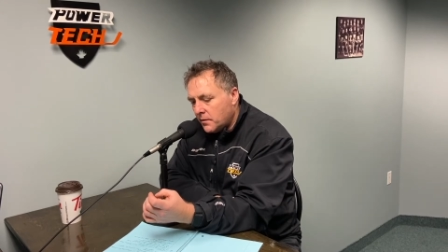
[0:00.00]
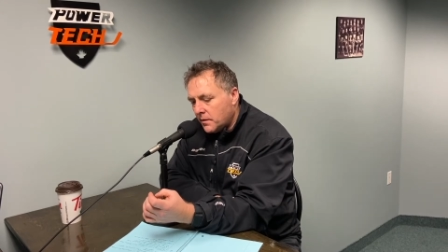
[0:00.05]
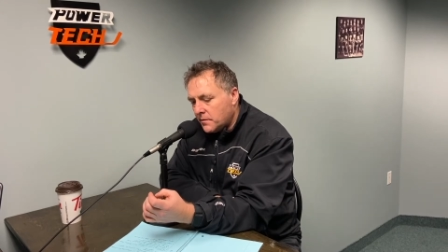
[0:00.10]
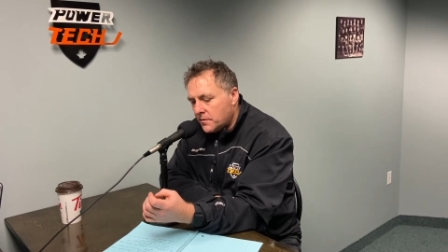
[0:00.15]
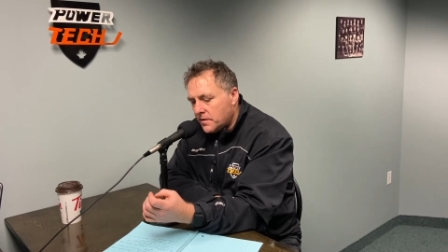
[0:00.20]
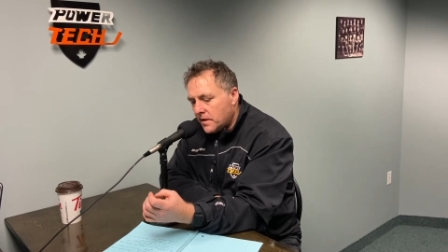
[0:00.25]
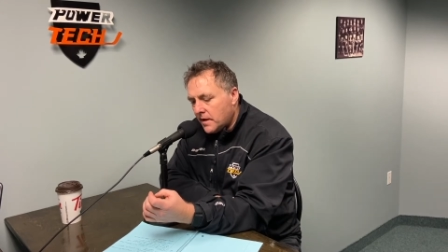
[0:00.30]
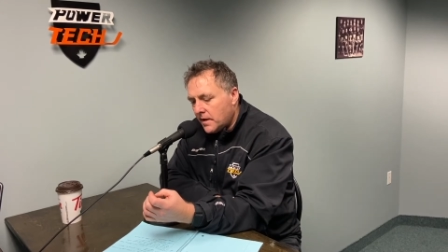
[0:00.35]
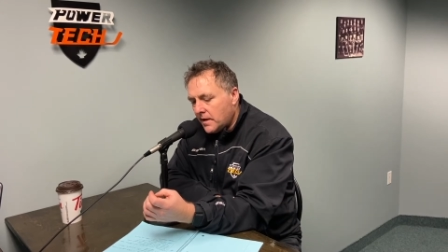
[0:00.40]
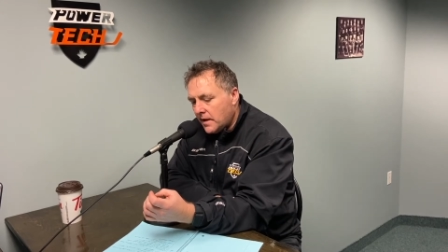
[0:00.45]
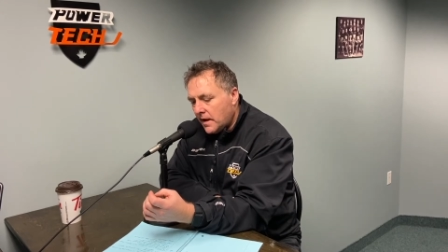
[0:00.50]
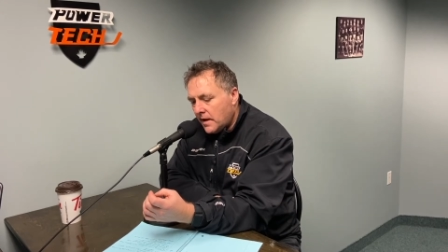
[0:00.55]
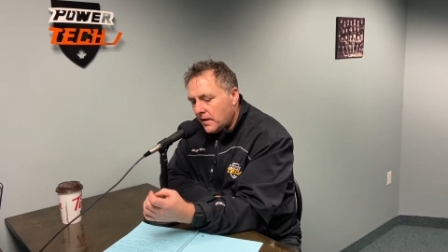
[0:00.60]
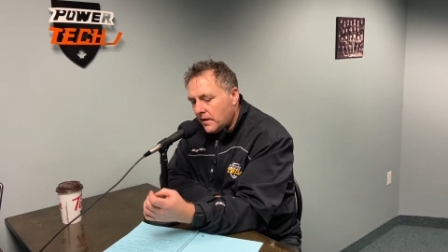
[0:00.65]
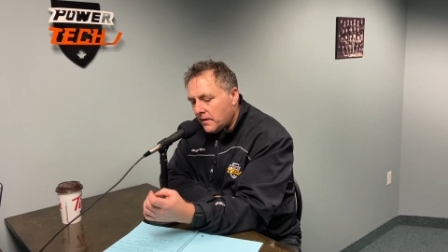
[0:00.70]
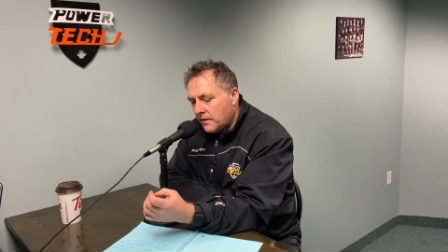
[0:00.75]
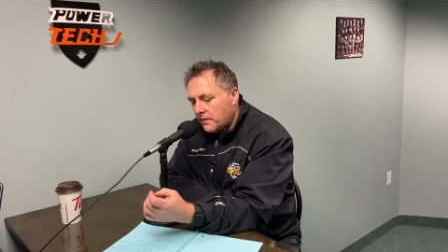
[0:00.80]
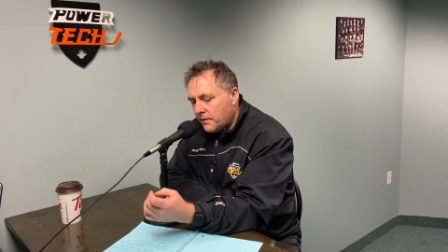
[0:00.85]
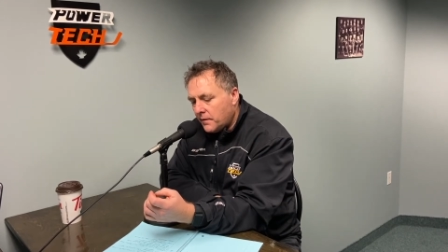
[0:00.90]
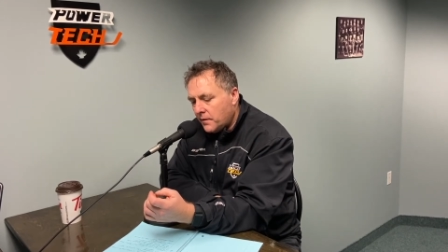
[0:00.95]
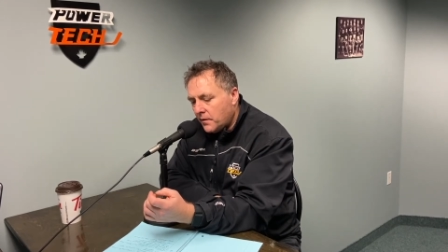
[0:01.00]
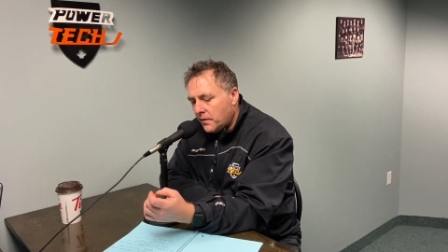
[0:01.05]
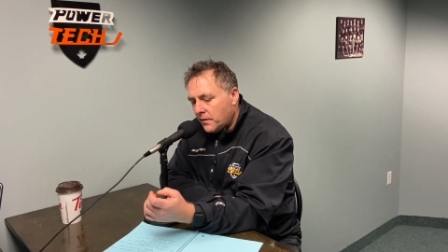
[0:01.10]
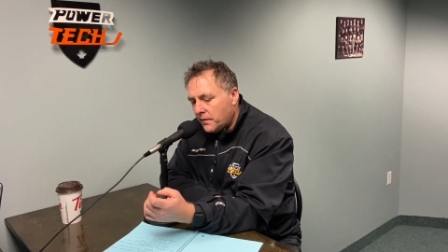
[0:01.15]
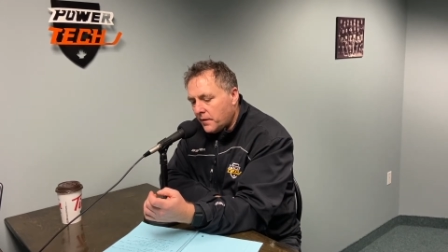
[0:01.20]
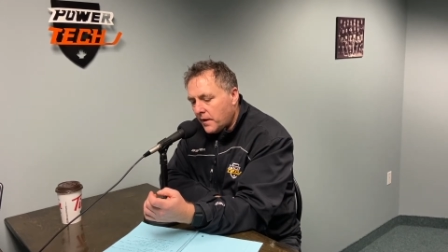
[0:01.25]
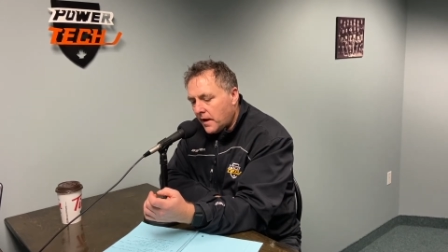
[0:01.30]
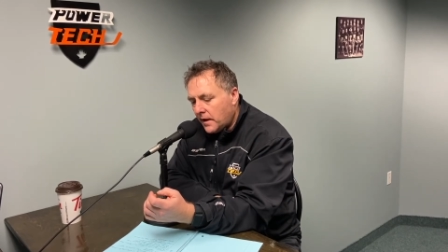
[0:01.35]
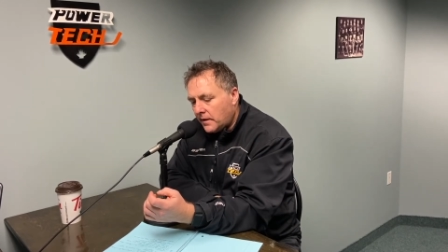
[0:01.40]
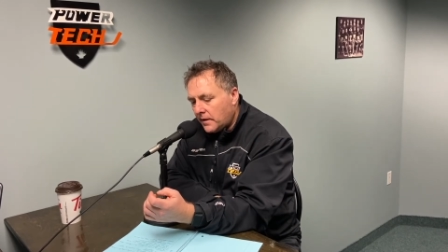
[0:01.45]
but I'm saying that for the
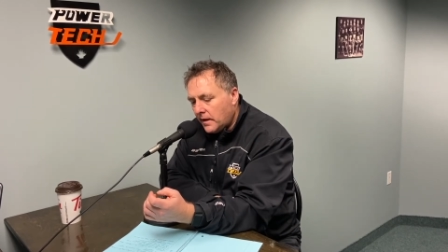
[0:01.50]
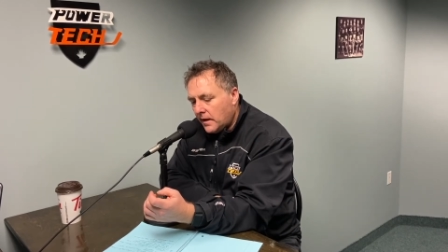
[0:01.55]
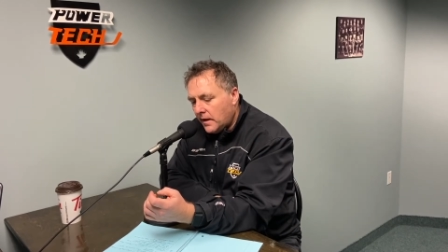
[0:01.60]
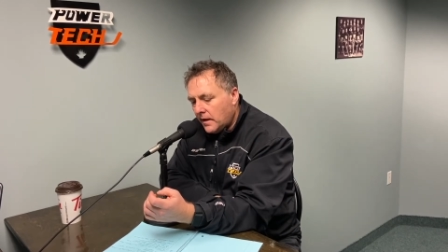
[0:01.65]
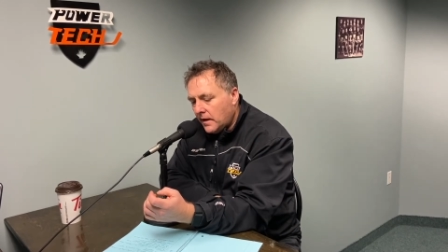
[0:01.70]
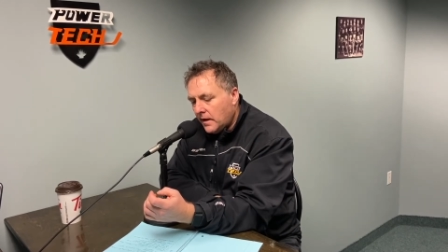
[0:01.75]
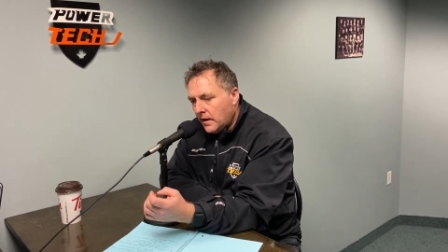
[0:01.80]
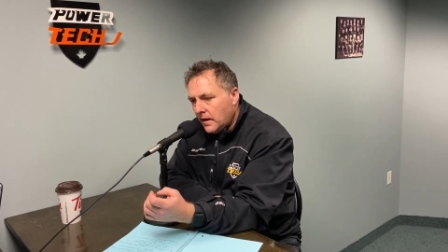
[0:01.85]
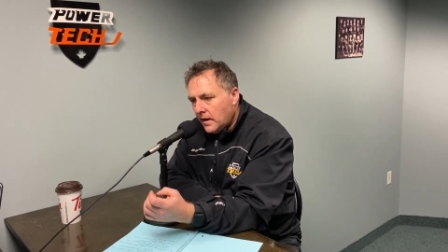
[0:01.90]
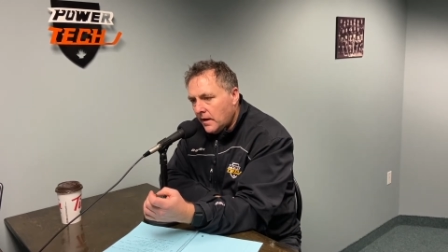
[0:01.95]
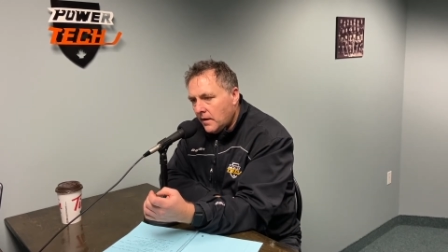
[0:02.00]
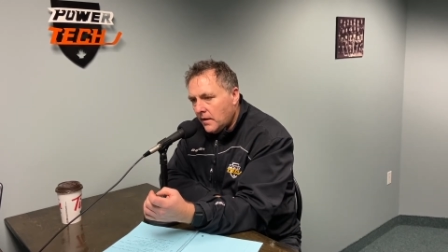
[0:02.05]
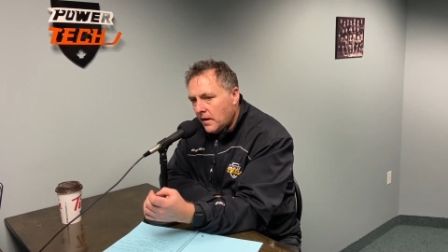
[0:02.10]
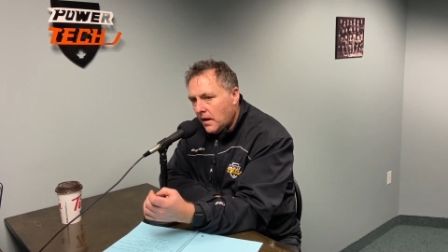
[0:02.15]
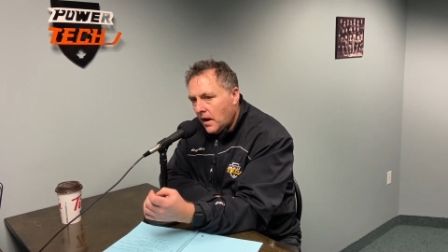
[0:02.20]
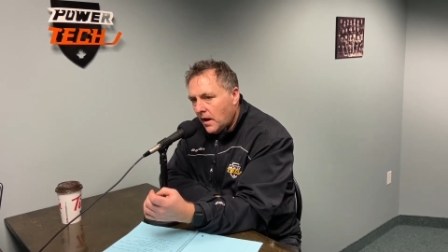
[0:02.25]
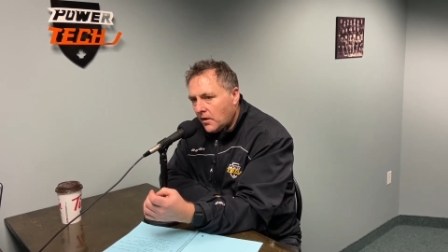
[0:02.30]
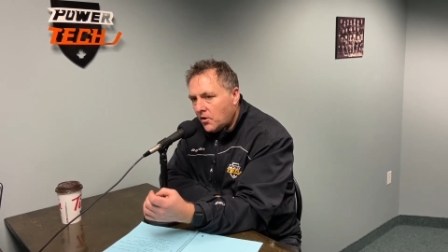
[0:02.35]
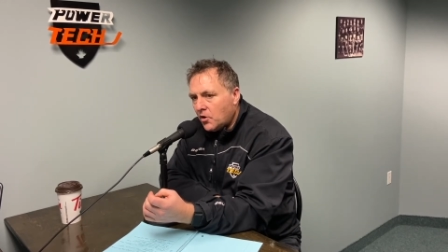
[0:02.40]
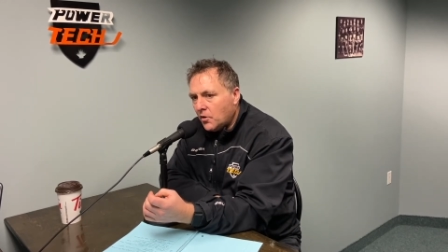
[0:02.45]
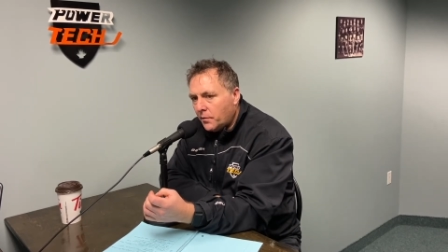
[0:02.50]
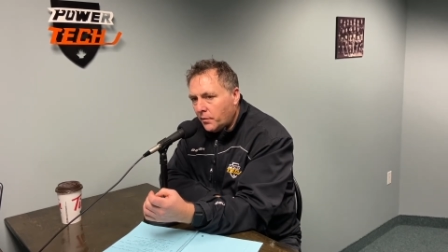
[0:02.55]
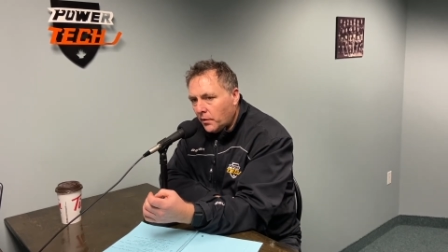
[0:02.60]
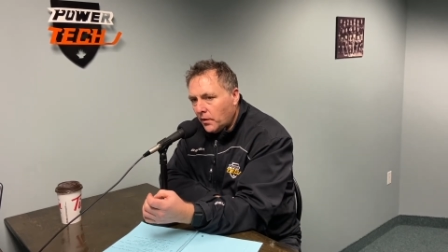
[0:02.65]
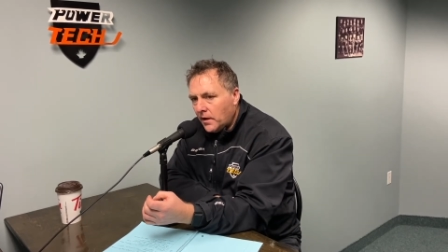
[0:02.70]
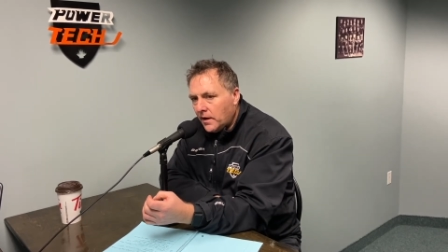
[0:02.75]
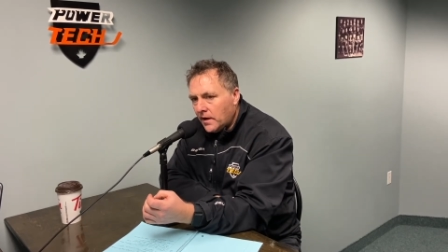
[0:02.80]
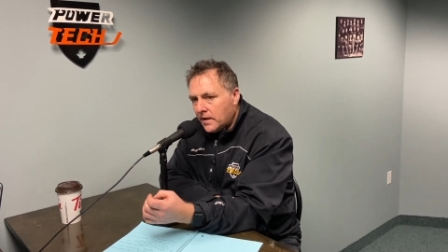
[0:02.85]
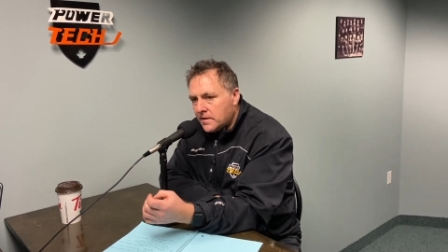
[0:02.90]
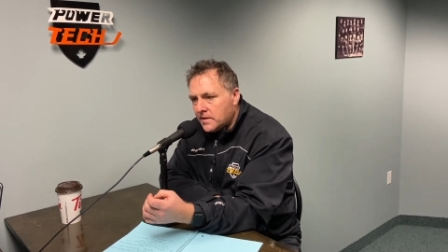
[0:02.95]
fact that I could
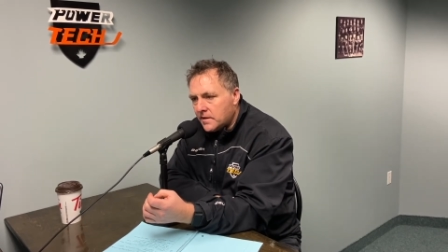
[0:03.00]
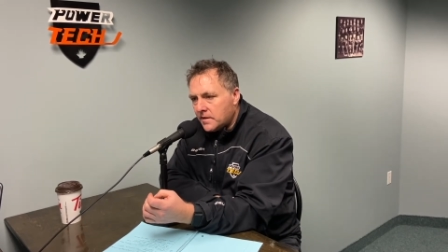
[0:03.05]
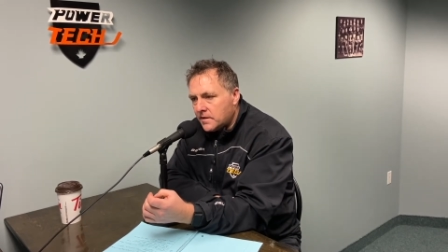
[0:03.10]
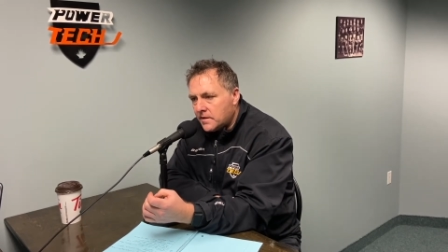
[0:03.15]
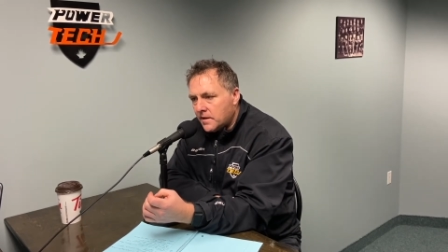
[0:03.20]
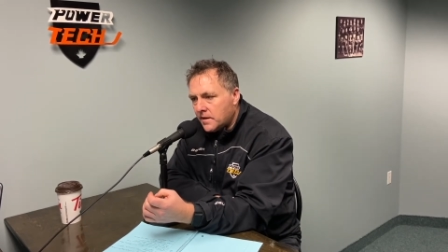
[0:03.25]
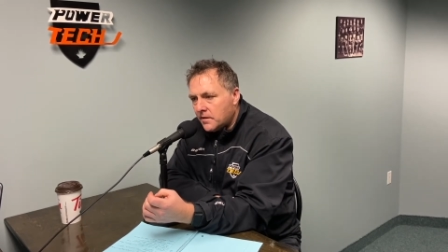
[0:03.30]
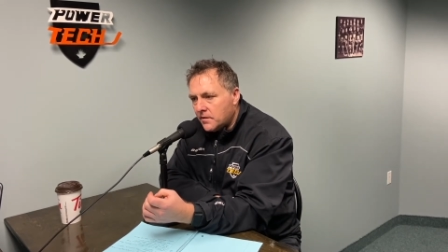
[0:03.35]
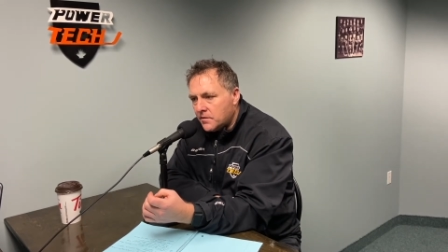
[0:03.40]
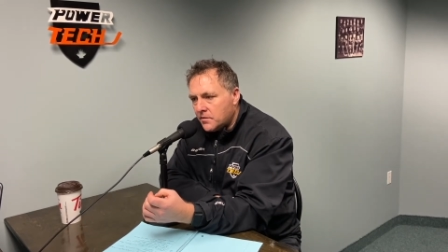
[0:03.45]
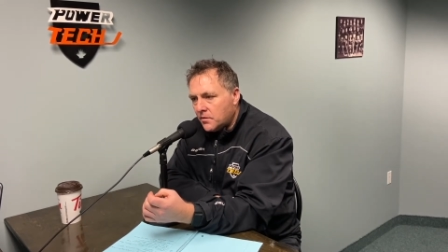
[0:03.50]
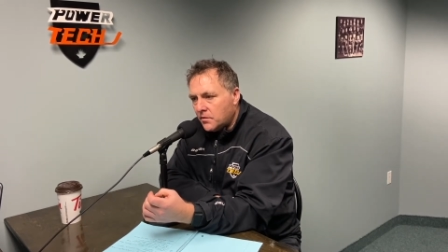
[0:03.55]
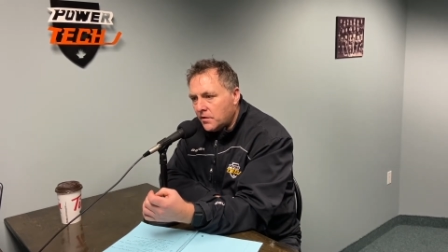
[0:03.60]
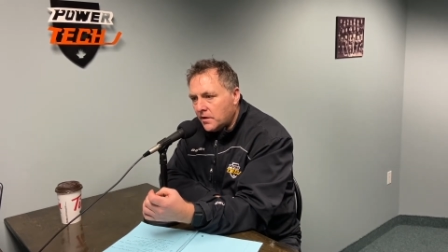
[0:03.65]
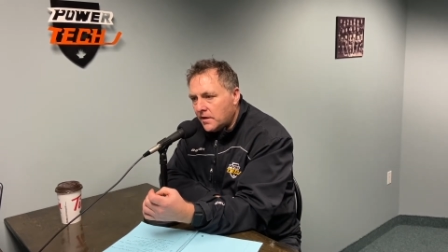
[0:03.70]
play at 16 years old.